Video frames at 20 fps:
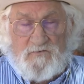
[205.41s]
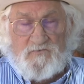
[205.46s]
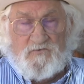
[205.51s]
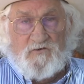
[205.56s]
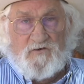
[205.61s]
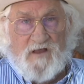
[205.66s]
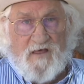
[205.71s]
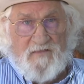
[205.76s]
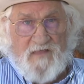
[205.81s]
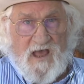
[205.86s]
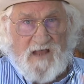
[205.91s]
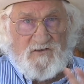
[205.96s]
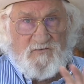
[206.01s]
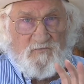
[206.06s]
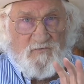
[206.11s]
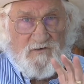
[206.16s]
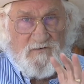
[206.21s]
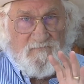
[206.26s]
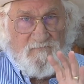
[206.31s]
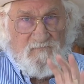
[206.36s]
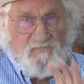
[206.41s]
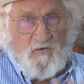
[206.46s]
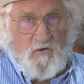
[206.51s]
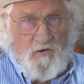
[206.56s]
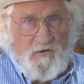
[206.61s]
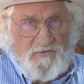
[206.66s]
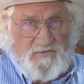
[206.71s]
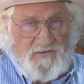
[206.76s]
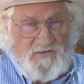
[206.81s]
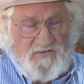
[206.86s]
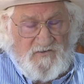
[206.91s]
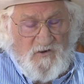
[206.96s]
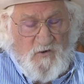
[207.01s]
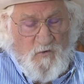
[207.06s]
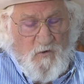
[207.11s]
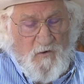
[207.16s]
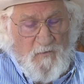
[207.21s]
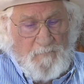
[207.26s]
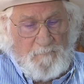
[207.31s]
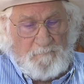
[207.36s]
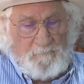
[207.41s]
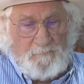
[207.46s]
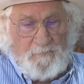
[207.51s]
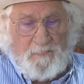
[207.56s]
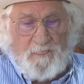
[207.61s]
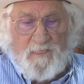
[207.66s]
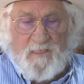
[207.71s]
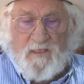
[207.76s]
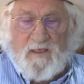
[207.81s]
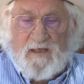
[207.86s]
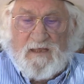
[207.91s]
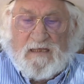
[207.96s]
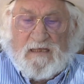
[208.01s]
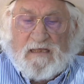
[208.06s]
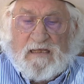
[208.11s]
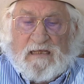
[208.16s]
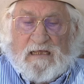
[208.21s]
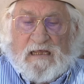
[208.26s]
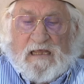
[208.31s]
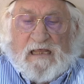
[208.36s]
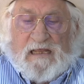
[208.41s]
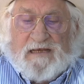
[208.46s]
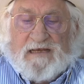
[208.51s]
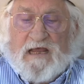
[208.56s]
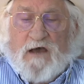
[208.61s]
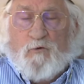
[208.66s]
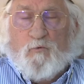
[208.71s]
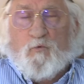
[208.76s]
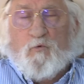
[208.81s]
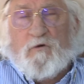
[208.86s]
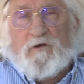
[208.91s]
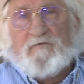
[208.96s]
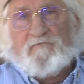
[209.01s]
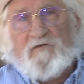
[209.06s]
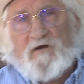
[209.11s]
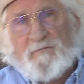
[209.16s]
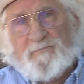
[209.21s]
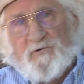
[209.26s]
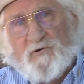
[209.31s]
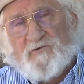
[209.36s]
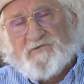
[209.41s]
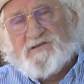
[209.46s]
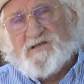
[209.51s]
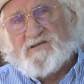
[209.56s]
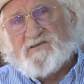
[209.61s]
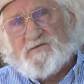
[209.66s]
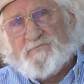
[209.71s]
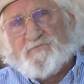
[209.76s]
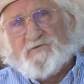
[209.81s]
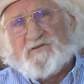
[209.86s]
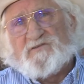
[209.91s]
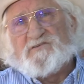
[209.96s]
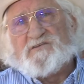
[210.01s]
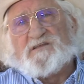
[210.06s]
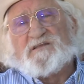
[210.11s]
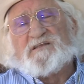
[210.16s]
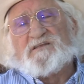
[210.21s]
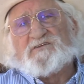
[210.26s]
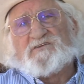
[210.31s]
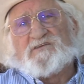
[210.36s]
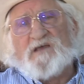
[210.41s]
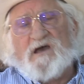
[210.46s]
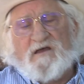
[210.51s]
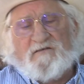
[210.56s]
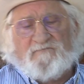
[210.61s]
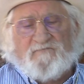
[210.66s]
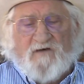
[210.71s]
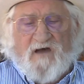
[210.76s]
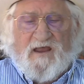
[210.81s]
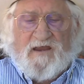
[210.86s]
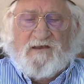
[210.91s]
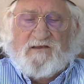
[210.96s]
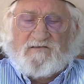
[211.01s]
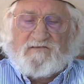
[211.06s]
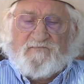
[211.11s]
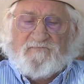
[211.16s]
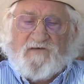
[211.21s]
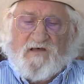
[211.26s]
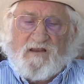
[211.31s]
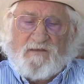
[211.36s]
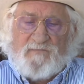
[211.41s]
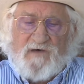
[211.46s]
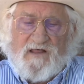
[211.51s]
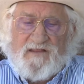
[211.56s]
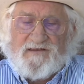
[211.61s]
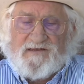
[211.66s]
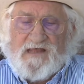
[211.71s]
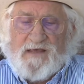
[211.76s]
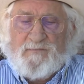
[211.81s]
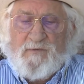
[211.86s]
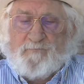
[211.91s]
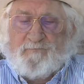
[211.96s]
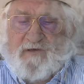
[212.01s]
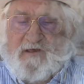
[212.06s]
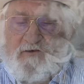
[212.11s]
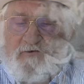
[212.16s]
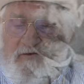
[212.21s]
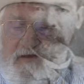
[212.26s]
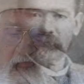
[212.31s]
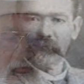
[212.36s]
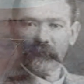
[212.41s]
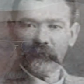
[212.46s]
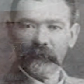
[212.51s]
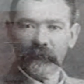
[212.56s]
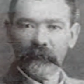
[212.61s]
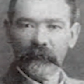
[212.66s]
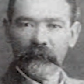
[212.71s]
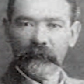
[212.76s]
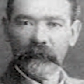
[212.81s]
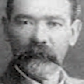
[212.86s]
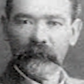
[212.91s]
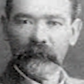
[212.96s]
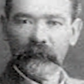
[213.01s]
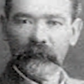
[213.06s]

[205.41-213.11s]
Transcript: So now that's what Florence is doing. Now, one of our participants in this gunfight is a fellow by the name of Peter Gabriel.